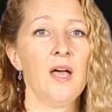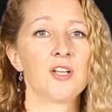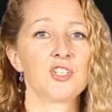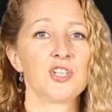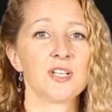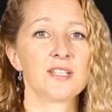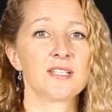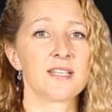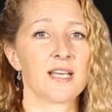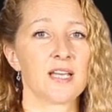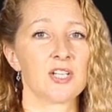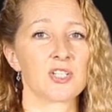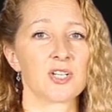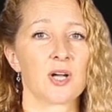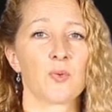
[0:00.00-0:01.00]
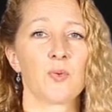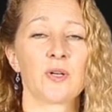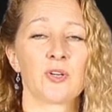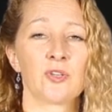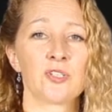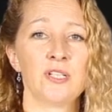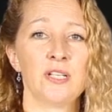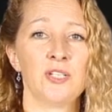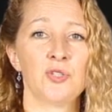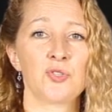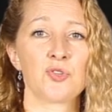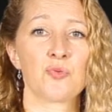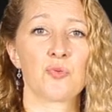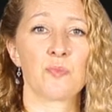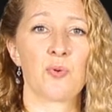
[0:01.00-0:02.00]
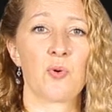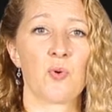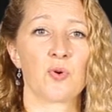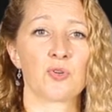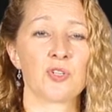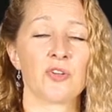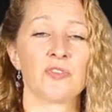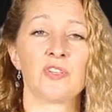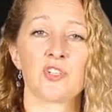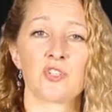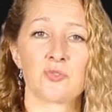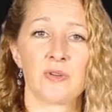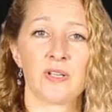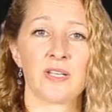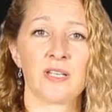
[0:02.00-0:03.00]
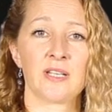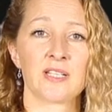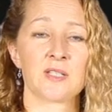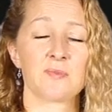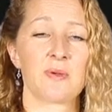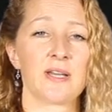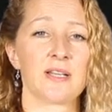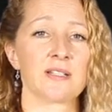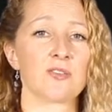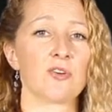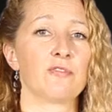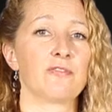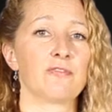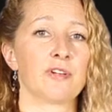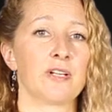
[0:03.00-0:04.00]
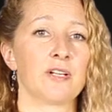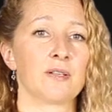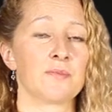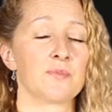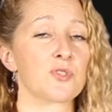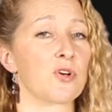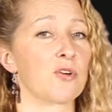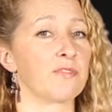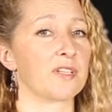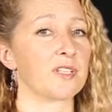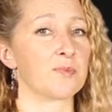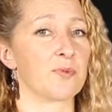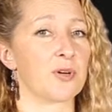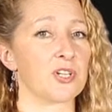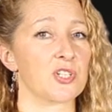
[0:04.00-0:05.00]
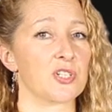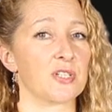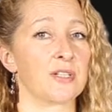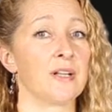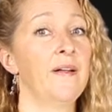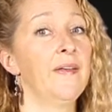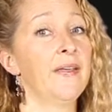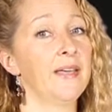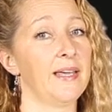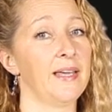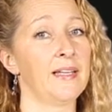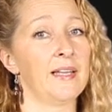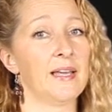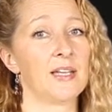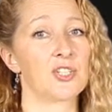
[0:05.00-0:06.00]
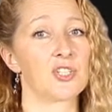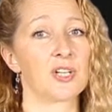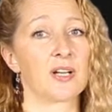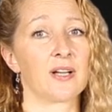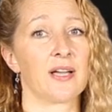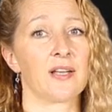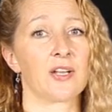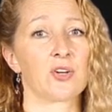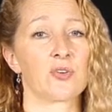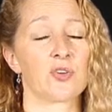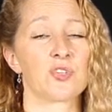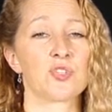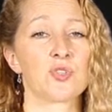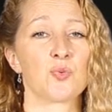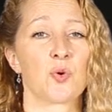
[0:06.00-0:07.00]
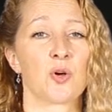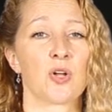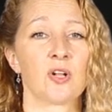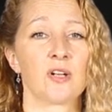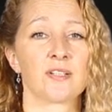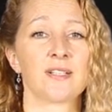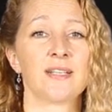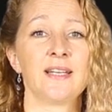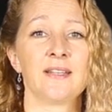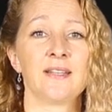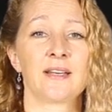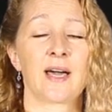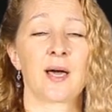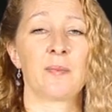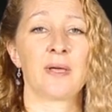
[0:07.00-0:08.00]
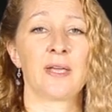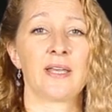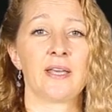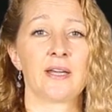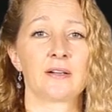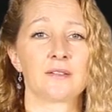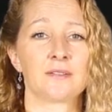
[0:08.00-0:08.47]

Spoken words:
Just Asia will continue to report on the shrinking space of freedoms of expression in Asia and across the world in the coming year.